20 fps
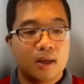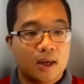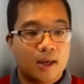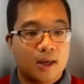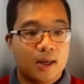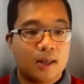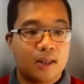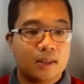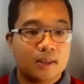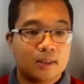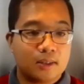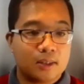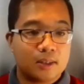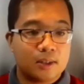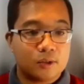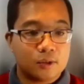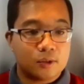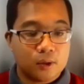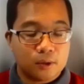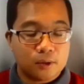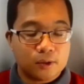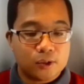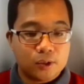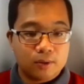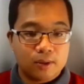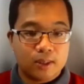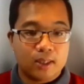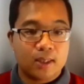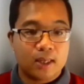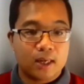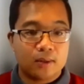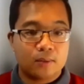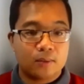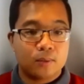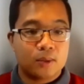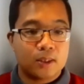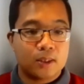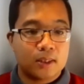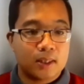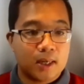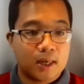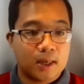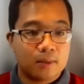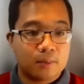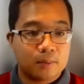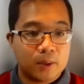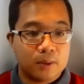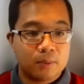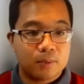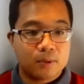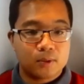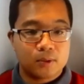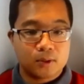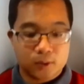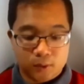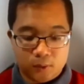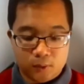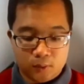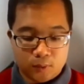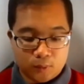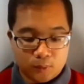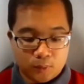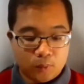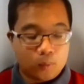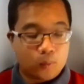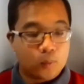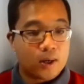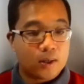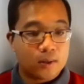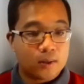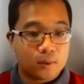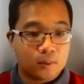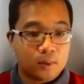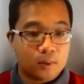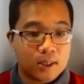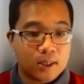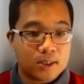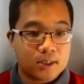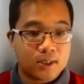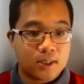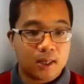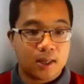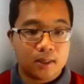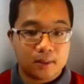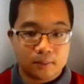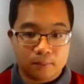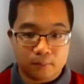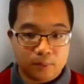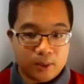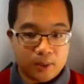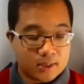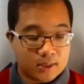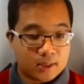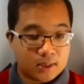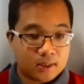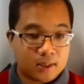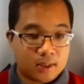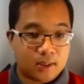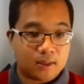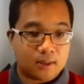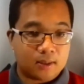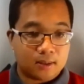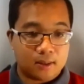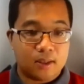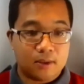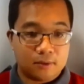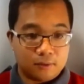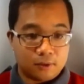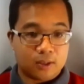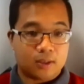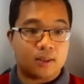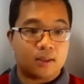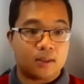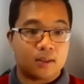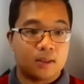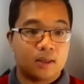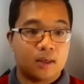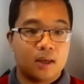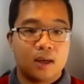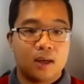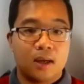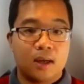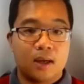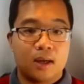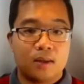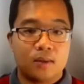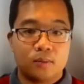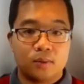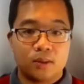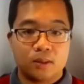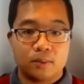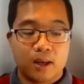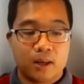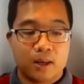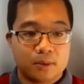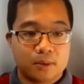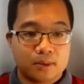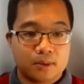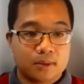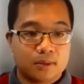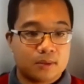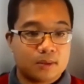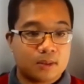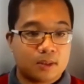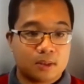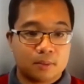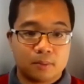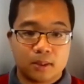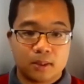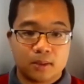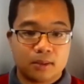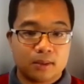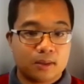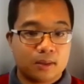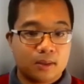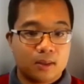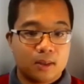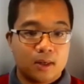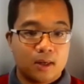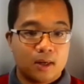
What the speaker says: And during that, we'll get people to wear the watch and basically live with it, and we'll be able to determine